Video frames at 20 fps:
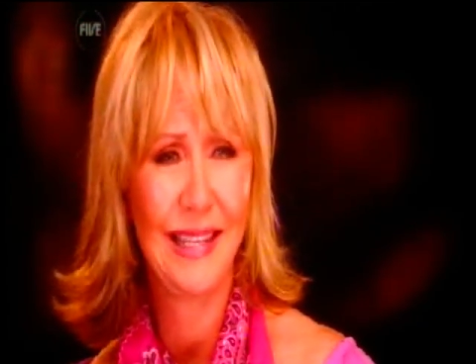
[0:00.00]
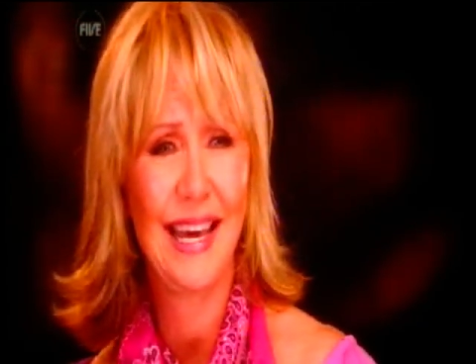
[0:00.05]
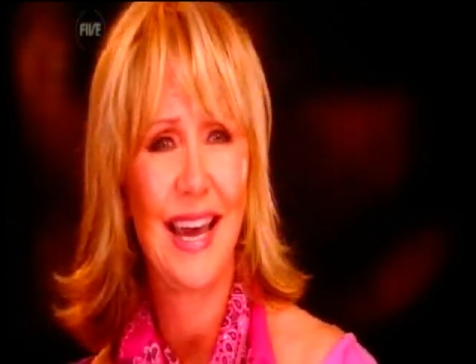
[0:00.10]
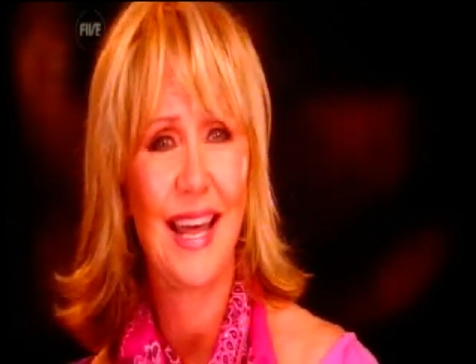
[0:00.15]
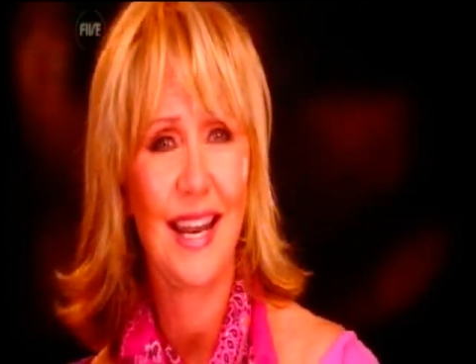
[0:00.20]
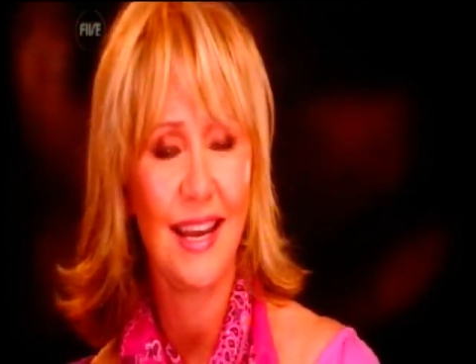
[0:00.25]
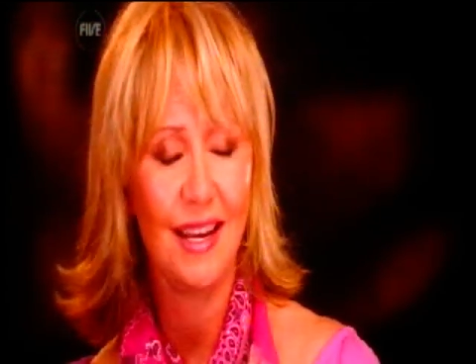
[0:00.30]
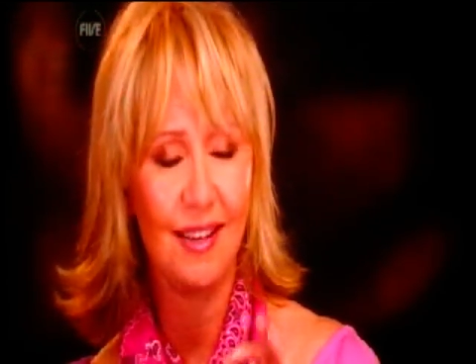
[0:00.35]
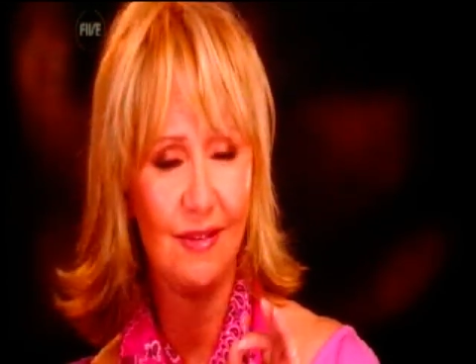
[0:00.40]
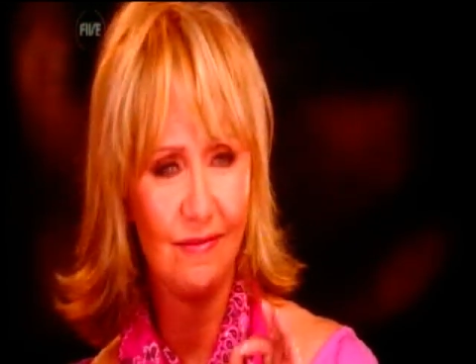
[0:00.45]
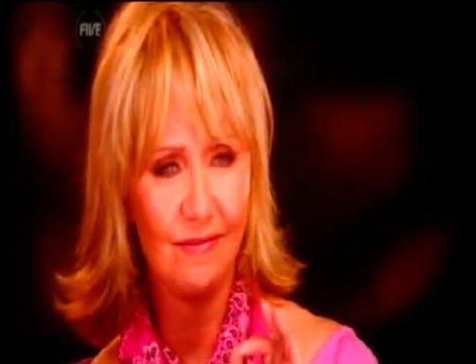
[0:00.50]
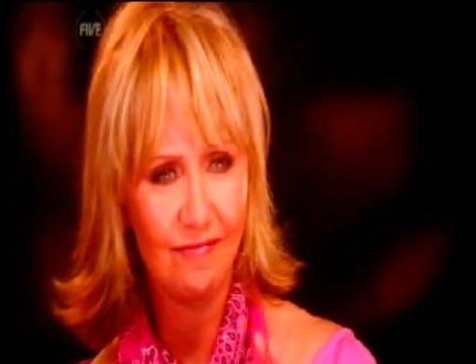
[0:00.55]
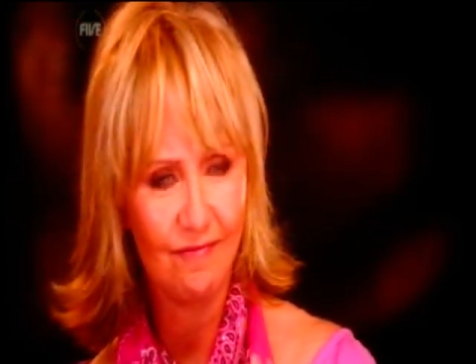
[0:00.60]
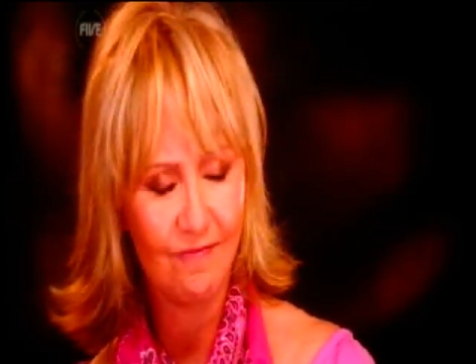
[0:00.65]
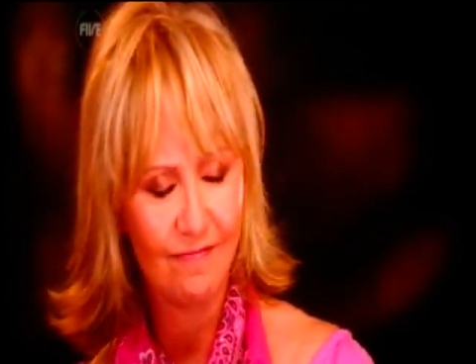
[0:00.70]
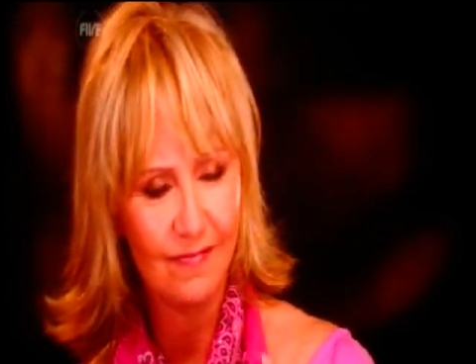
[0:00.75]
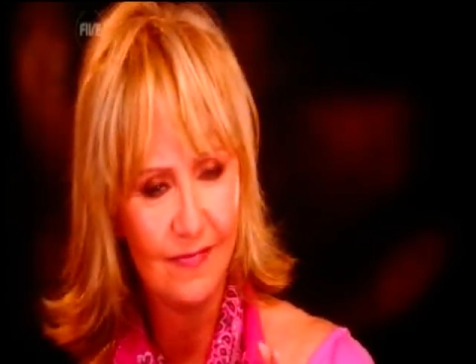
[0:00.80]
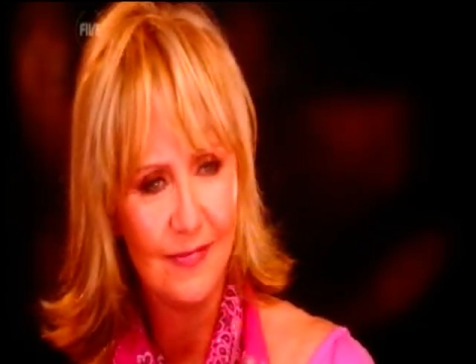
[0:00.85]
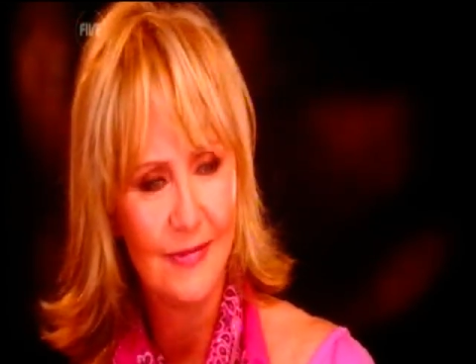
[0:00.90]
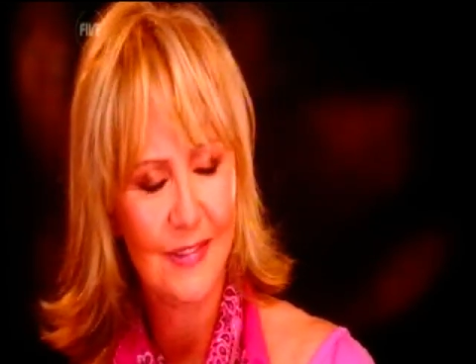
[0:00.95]
get it
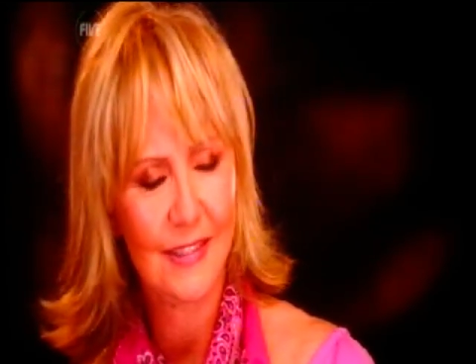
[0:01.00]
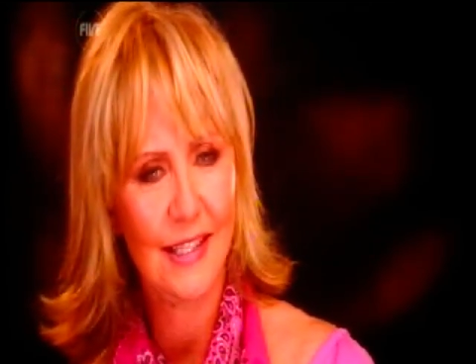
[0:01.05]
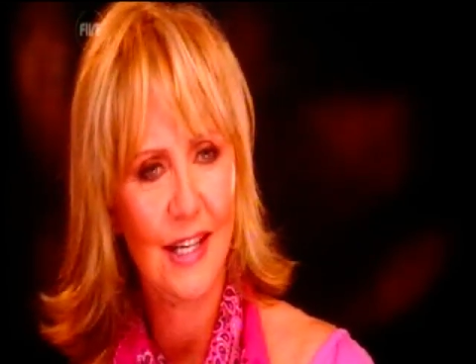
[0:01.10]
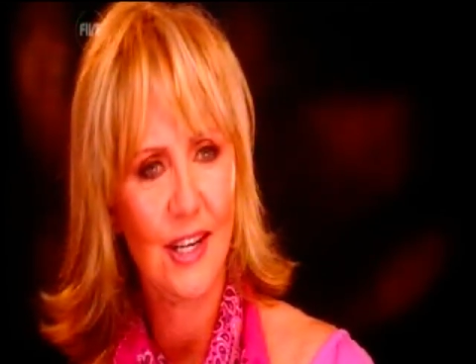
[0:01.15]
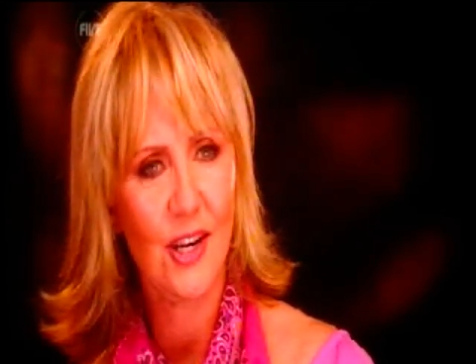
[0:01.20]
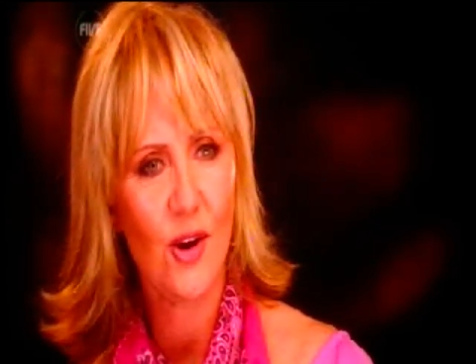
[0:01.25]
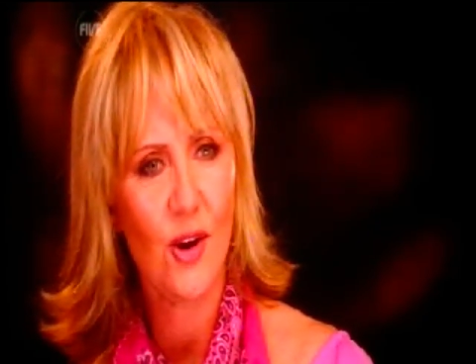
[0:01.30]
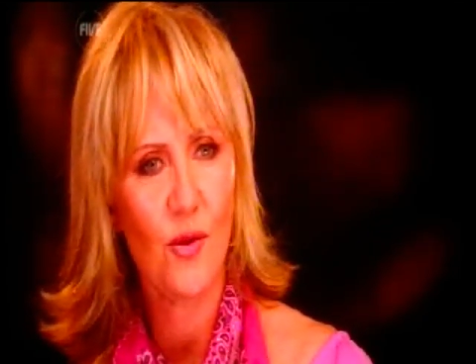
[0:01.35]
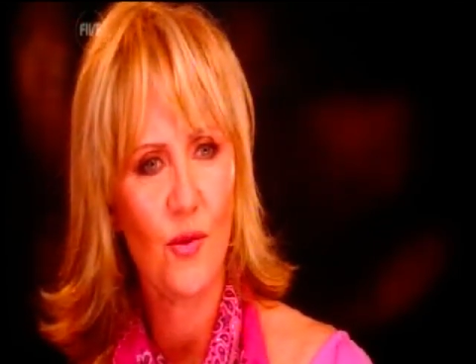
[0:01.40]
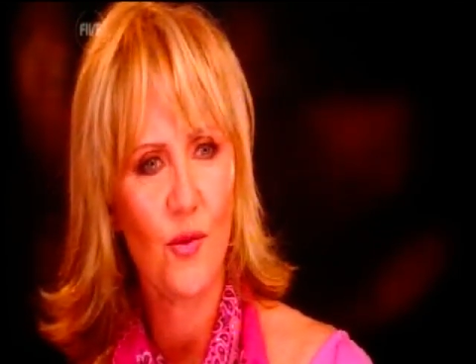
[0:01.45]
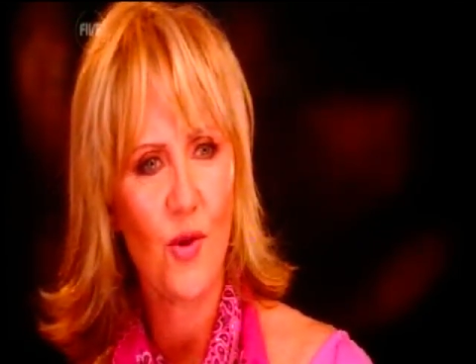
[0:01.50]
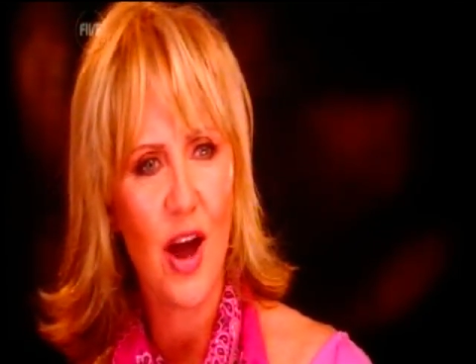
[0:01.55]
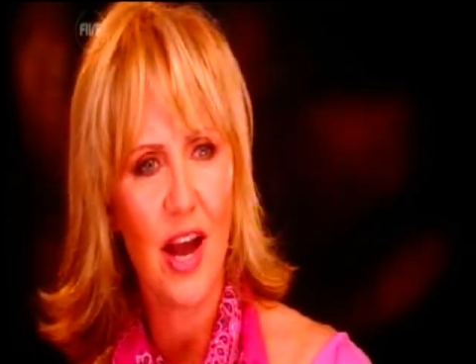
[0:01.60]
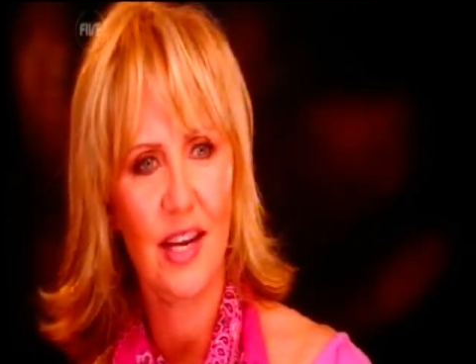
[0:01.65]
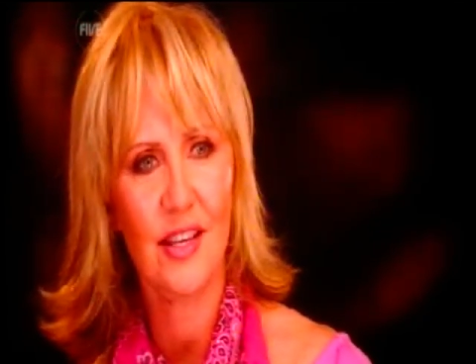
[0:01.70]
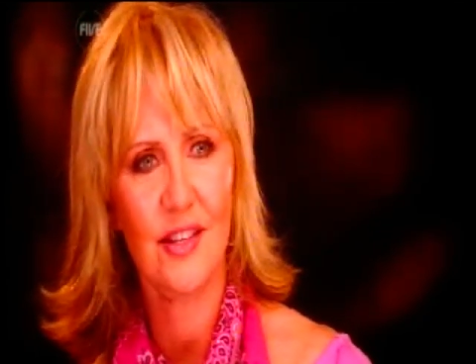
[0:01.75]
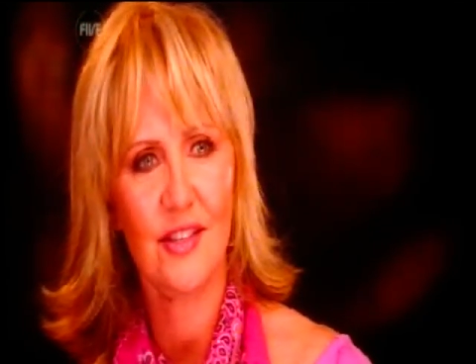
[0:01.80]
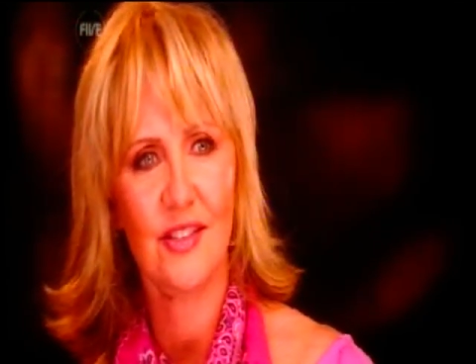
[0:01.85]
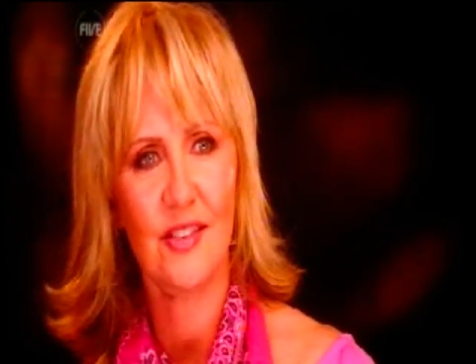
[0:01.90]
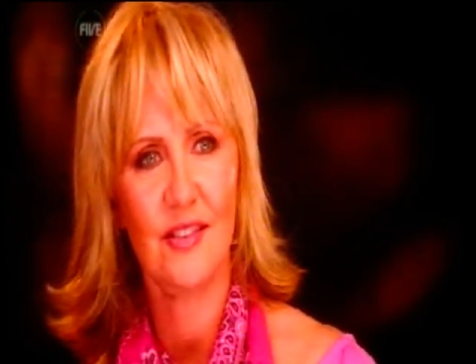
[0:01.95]
you know,
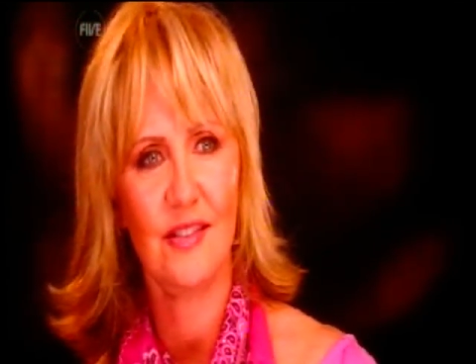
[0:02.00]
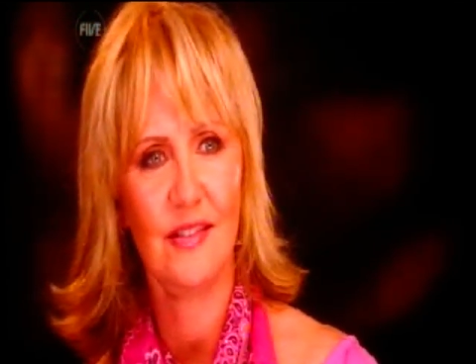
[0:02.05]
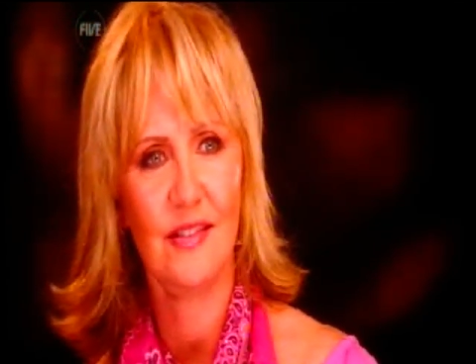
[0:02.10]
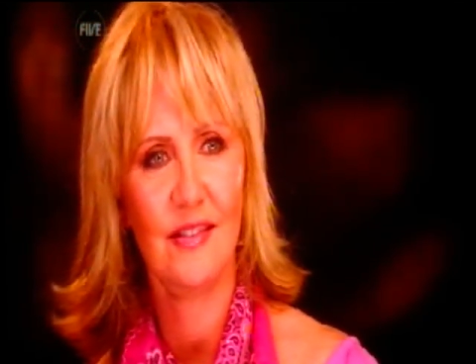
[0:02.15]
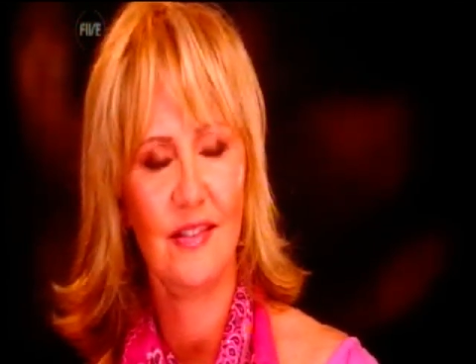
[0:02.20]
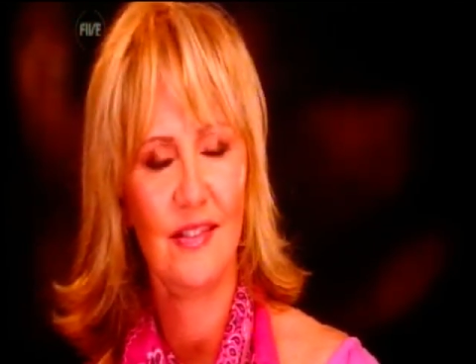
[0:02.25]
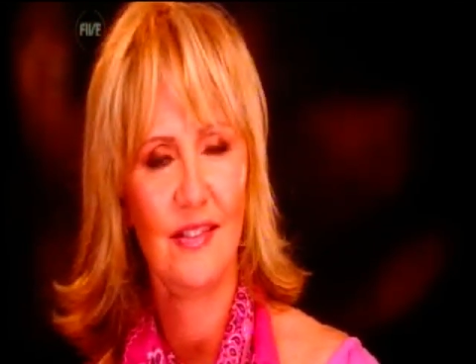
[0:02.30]
rights. And